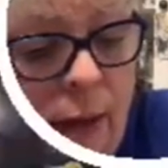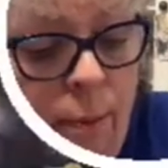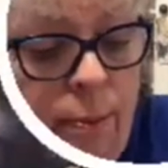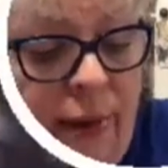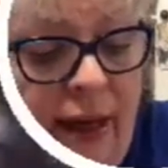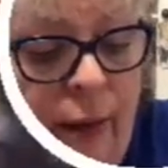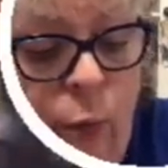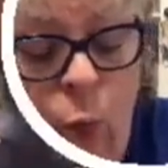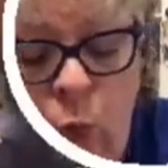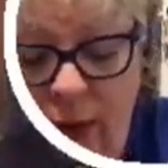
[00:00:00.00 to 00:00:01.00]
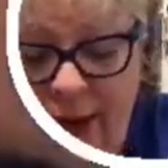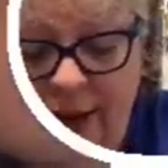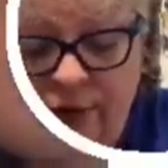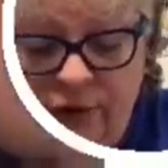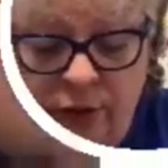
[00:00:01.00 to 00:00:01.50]
But what I
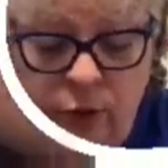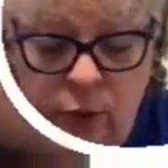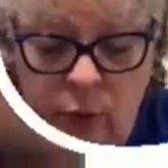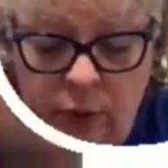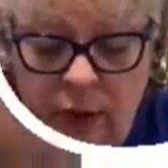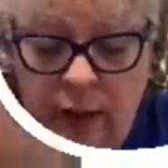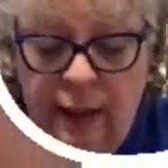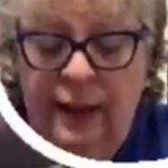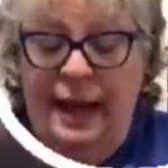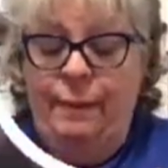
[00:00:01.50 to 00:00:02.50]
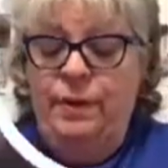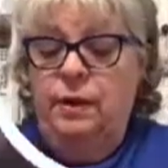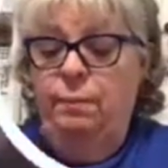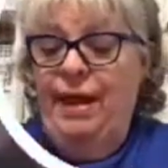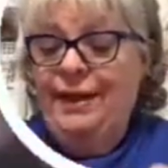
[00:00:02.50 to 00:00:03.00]
do, I'm going to
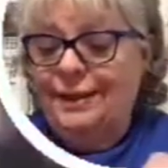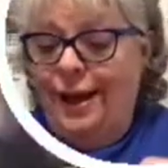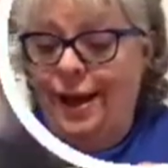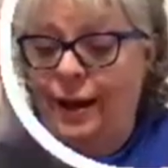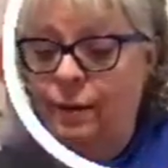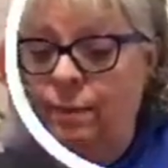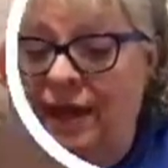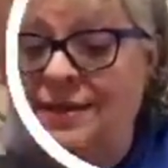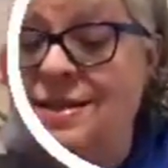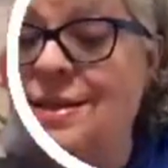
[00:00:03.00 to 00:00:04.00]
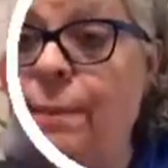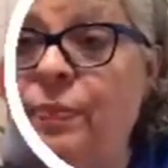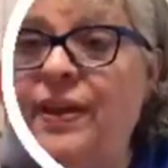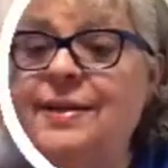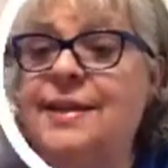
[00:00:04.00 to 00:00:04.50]
make the item, and some
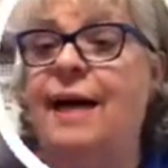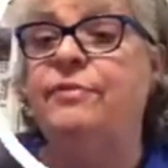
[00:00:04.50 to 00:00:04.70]
things have